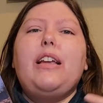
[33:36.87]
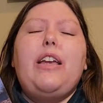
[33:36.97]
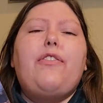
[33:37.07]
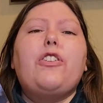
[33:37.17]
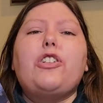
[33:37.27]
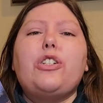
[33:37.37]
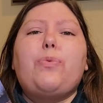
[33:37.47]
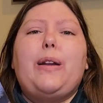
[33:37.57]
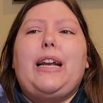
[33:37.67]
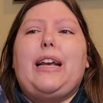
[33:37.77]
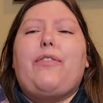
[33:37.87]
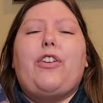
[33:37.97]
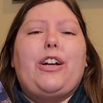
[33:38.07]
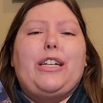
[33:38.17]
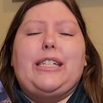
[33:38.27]
If you're just reading
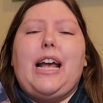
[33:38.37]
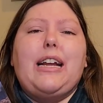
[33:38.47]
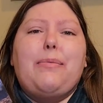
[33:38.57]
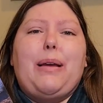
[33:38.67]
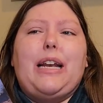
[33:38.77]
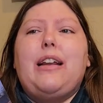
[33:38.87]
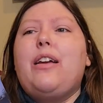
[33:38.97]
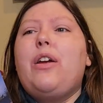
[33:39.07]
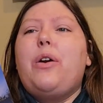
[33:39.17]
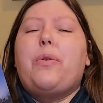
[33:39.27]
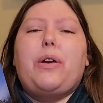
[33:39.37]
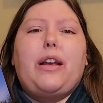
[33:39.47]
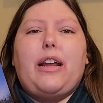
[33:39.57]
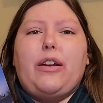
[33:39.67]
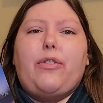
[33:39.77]
for an assignment or to
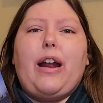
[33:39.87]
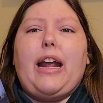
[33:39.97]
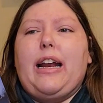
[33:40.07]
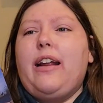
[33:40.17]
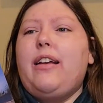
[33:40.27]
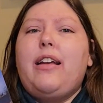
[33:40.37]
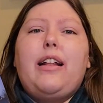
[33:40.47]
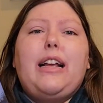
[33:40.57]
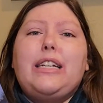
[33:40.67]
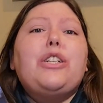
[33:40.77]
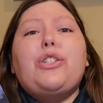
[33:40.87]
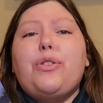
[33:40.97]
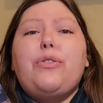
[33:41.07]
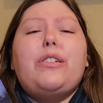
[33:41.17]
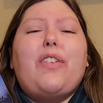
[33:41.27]
get a grade, it's a
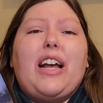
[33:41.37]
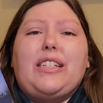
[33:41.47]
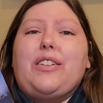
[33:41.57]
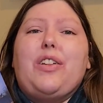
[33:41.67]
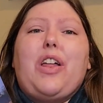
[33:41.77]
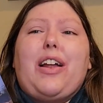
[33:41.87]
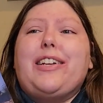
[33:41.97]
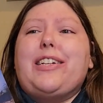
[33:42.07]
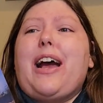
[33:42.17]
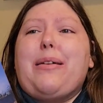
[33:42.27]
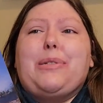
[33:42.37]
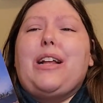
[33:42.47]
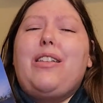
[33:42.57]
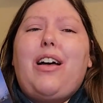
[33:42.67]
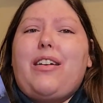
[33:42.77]
snooze fest a lot of times.
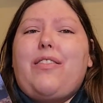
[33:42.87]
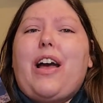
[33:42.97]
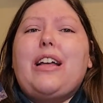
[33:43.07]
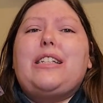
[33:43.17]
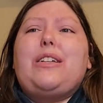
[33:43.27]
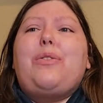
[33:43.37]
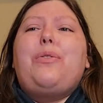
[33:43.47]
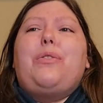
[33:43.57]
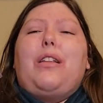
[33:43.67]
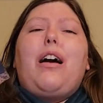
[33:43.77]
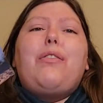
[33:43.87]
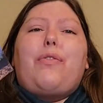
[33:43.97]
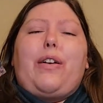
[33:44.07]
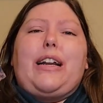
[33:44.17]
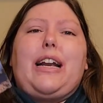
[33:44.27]
A lot of us who
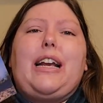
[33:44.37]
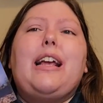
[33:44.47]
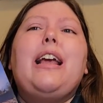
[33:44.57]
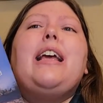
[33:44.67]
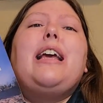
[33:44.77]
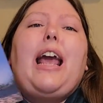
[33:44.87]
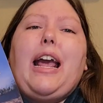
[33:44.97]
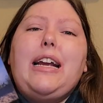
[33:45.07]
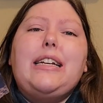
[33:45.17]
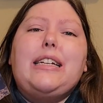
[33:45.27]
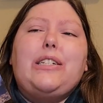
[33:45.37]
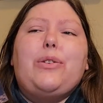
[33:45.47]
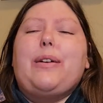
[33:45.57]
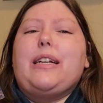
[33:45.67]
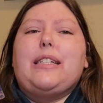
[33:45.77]
love reading hated
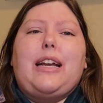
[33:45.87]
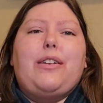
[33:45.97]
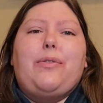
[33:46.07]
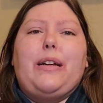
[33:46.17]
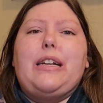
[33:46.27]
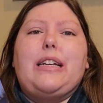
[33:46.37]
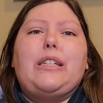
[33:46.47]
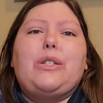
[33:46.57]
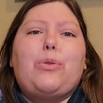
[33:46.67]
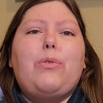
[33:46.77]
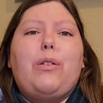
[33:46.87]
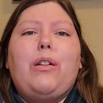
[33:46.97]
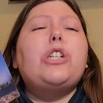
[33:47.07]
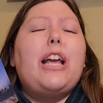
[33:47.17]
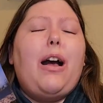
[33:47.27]
doing assigned reading in school.
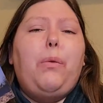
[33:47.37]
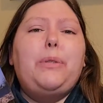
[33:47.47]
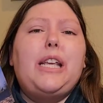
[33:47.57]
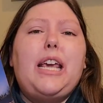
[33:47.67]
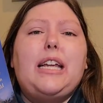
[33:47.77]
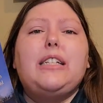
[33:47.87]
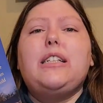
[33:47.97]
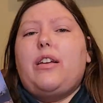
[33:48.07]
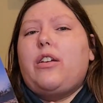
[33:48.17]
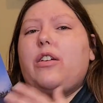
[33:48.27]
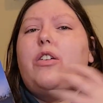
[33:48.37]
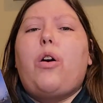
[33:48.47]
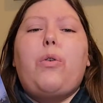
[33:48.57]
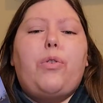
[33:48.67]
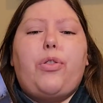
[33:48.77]
She helps kids
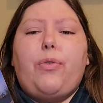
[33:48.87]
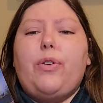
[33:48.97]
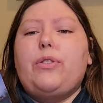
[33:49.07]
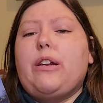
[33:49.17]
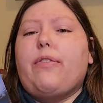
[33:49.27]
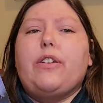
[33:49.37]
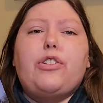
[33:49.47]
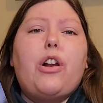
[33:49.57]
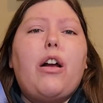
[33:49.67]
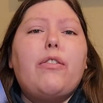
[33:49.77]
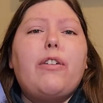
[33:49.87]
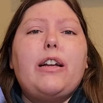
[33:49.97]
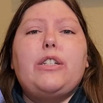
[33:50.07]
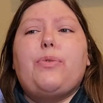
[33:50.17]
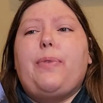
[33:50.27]
go through different
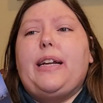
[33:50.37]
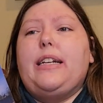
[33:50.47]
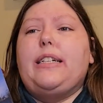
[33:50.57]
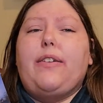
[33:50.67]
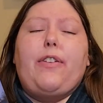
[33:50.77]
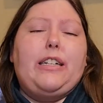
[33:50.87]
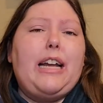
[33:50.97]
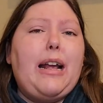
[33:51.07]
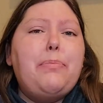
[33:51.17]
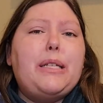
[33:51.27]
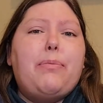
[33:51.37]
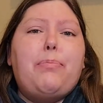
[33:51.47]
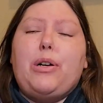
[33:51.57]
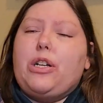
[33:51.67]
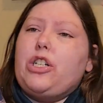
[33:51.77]
genres, read different types of
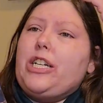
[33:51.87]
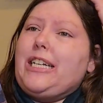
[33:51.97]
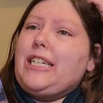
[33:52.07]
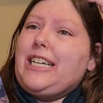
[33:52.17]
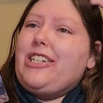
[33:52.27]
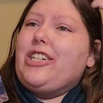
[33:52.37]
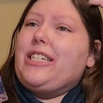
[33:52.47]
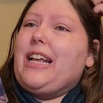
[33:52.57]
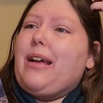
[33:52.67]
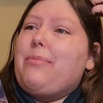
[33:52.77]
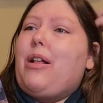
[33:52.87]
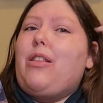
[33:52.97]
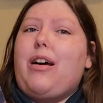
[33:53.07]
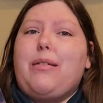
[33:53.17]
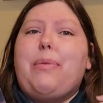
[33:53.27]
books. She teaches them a
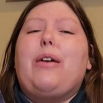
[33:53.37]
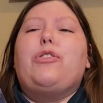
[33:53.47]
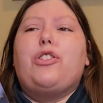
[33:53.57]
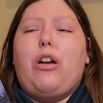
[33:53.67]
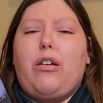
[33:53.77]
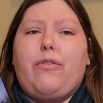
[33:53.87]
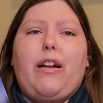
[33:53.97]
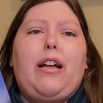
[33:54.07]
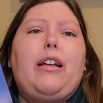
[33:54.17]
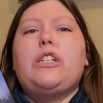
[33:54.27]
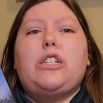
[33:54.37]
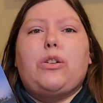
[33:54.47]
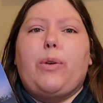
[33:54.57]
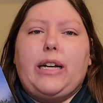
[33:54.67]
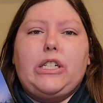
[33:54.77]
lot about genre,
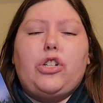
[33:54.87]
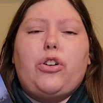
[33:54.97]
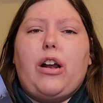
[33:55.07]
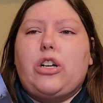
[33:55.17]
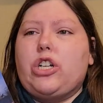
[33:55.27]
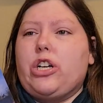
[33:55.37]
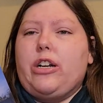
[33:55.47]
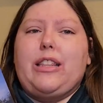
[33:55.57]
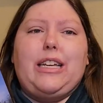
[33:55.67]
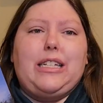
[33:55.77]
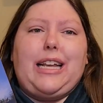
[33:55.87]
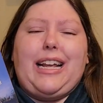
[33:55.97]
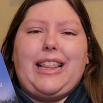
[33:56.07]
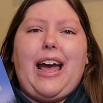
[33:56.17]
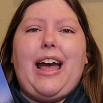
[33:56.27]
story structure, things
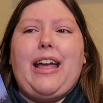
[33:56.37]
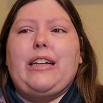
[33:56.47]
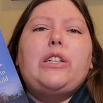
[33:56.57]
like that.